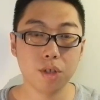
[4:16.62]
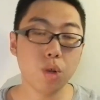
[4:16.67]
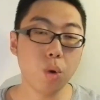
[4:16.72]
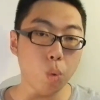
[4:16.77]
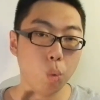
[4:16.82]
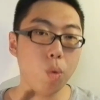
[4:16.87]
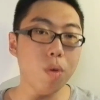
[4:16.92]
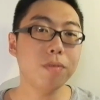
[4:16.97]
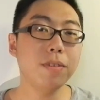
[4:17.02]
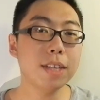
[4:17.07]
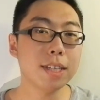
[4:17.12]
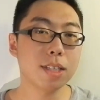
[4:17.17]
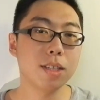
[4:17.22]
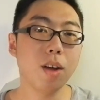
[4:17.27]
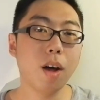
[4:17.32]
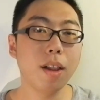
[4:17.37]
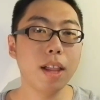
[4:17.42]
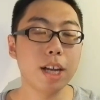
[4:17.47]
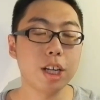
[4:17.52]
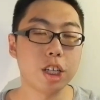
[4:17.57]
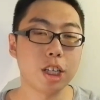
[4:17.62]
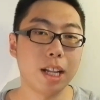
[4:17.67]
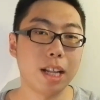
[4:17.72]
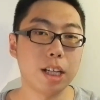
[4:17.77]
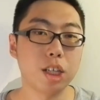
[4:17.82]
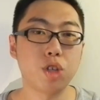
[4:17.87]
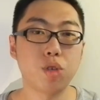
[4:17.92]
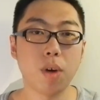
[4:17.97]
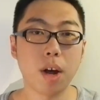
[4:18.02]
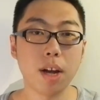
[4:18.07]
So with this knowledge,
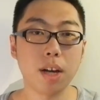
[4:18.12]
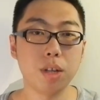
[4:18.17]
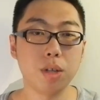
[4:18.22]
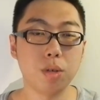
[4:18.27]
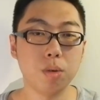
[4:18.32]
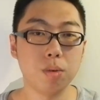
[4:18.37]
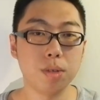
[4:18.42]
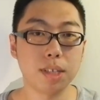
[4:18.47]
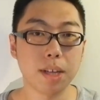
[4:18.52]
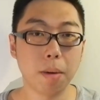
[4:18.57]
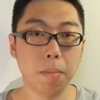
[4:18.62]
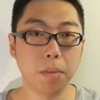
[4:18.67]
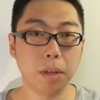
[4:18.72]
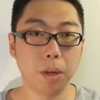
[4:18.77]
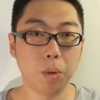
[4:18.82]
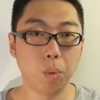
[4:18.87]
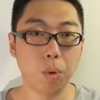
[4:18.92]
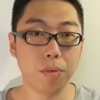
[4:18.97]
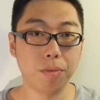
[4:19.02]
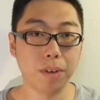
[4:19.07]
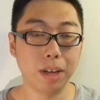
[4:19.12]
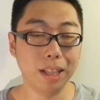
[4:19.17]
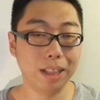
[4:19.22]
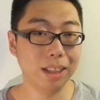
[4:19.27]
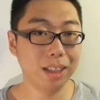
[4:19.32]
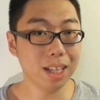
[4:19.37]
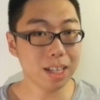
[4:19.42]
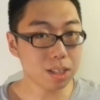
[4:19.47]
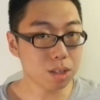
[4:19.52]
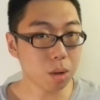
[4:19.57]
let's try to do something with a
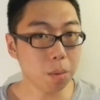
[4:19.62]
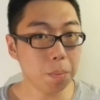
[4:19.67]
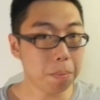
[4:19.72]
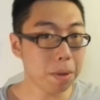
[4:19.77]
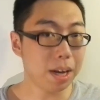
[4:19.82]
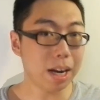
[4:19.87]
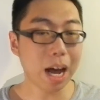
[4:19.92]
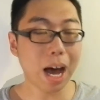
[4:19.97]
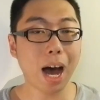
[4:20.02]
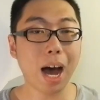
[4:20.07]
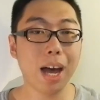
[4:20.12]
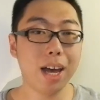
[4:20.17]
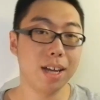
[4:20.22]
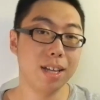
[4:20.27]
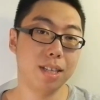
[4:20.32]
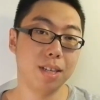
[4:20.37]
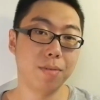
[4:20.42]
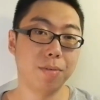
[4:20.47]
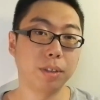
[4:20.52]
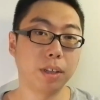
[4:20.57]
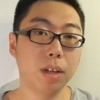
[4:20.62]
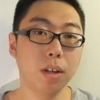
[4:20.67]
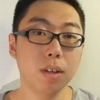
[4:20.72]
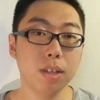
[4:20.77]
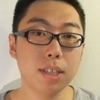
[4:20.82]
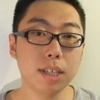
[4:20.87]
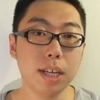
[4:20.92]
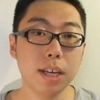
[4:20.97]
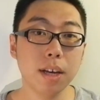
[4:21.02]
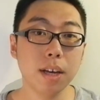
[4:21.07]
little bit higher
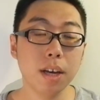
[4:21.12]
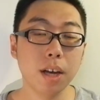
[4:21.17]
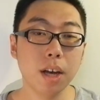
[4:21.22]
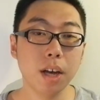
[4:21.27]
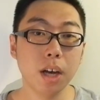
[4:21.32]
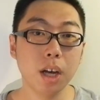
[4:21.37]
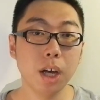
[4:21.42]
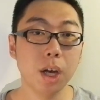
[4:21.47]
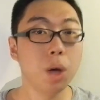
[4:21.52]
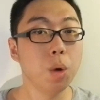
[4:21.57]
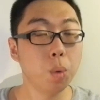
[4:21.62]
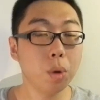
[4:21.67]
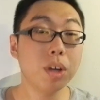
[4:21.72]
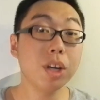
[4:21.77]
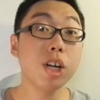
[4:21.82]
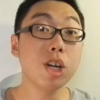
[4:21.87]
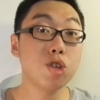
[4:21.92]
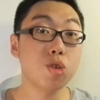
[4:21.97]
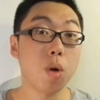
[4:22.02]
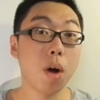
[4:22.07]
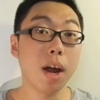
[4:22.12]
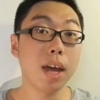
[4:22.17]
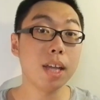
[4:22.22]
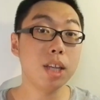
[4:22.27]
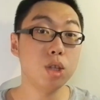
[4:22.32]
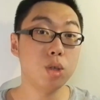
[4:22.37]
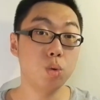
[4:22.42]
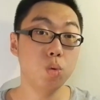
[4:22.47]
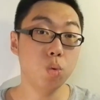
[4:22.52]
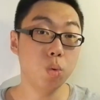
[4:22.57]
difficulty. We're going to try
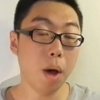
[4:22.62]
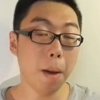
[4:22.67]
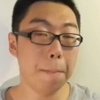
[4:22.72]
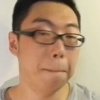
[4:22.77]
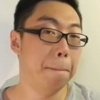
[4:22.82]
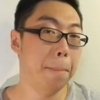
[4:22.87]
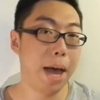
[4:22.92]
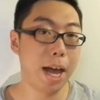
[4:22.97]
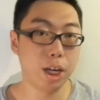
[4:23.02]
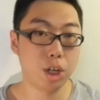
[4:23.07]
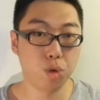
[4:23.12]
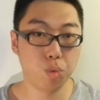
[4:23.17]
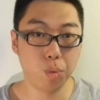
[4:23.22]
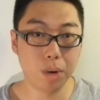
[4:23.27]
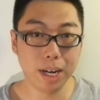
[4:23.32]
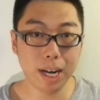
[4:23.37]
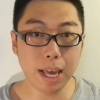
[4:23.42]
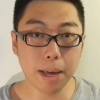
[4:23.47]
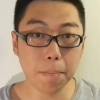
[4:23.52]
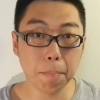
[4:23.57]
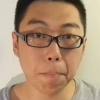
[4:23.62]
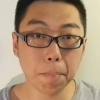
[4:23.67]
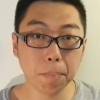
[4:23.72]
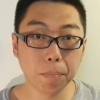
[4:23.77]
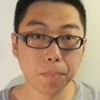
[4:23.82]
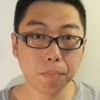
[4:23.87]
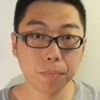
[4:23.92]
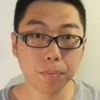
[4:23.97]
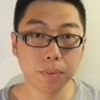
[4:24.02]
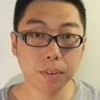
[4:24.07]
and do a batch rename.
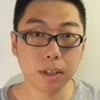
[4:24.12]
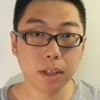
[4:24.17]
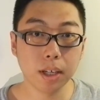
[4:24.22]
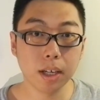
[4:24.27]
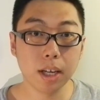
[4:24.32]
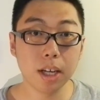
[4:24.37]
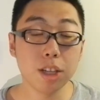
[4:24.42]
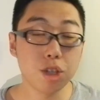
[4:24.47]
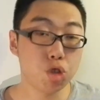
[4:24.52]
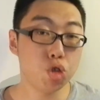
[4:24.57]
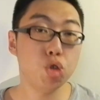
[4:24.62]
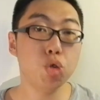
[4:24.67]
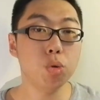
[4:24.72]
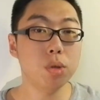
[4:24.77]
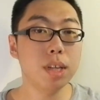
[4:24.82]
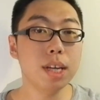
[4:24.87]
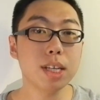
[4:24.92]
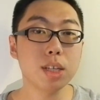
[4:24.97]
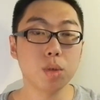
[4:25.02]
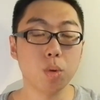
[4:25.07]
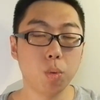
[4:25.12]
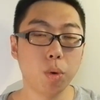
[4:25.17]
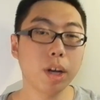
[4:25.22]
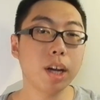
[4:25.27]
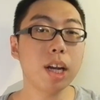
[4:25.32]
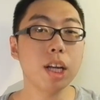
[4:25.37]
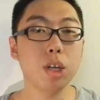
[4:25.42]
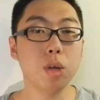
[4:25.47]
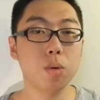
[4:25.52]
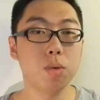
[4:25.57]
To do this, we're
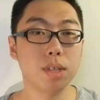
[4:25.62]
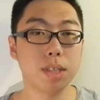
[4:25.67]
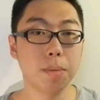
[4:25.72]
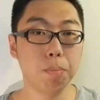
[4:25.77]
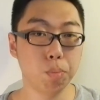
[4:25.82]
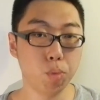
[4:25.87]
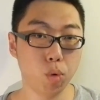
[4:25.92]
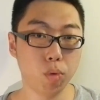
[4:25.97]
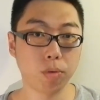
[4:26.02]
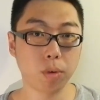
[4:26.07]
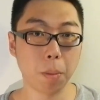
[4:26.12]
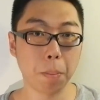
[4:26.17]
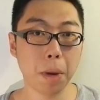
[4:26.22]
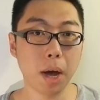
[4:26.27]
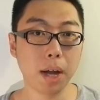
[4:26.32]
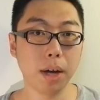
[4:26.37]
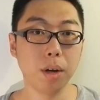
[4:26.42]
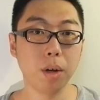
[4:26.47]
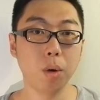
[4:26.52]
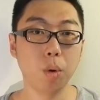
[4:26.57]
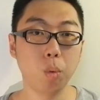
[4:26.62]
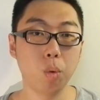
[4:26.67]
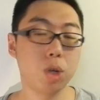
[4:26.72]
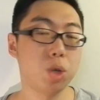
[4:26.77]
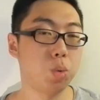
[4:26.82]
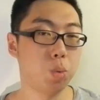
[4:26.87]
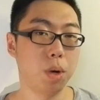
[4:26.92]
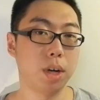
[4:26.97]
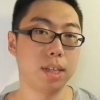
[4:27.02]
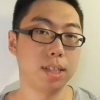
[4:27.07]
going to use the move command,
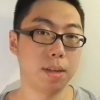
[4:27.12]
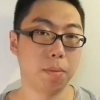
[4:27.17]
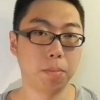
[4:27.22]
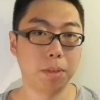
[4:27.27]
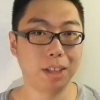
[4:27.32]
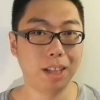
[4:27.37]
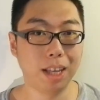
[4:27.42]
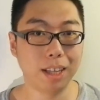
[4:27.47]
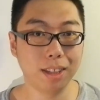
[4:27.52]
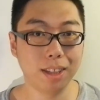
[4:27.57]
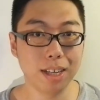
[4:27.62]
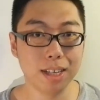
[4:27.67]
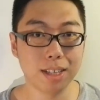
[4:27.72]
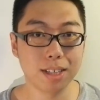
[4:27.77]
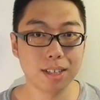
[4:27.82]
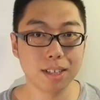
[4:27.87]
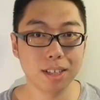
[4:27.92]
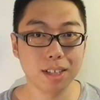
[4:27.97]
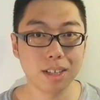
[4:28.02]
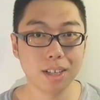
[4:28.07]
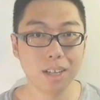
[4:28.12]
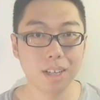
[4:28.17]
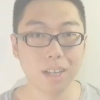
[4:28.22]
which works something like this.